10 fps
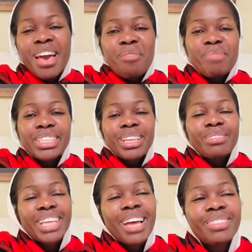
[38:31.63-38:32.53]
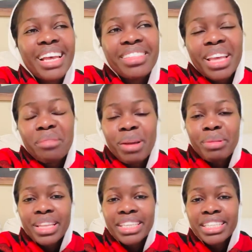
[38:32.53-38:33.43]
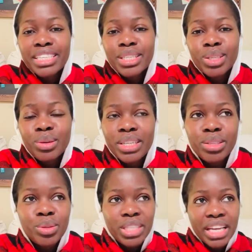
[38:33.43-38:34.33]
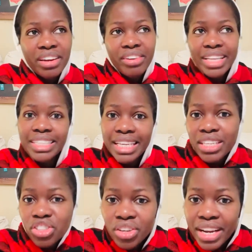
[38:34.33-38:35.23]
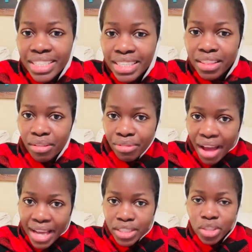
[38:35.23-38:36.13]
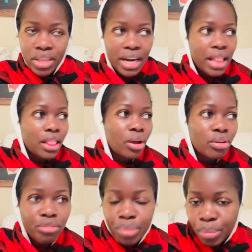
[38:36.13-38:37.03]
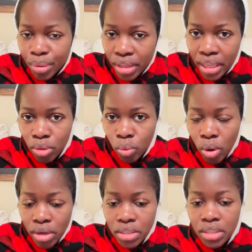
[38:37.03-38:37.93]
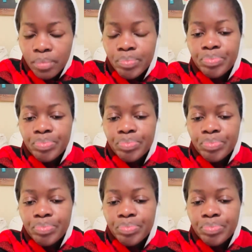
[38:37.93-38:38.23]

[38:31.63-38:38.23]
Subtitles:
But sometimes I think maybe they just do it to generate interest in the fight so that a lot of people can watch.